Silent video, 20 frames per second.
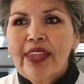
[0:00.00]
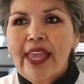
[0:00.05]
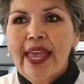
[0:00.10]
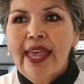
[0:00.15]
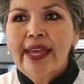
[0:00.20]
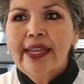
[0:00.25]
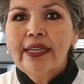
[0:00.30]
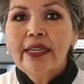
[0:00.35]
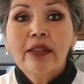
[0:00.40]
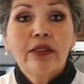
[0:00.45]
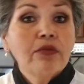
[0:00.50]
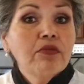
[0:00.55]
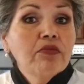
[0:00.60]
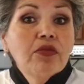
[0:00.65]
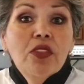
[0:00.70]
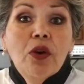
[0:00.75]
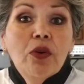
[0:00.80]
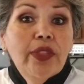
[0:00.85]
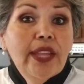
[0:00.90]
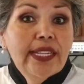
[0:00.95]
and
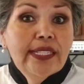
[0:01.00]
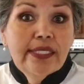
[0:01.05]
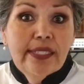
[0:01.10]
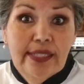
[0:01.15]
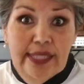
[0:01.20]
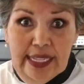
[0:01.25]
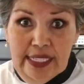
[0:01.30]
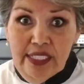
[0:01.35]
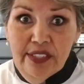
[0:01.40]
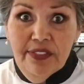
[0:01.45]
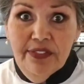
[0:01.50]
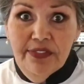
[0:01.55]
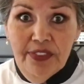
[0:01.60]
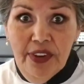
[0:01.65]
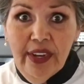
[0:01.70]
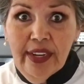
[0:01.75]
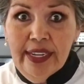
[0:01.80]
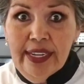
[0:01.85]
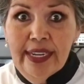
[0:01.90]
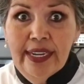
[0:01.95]
though that's
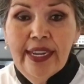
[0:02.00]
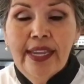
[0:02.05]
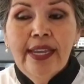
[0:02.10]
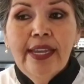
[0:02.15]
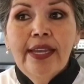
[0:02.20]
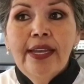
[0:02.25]
fine,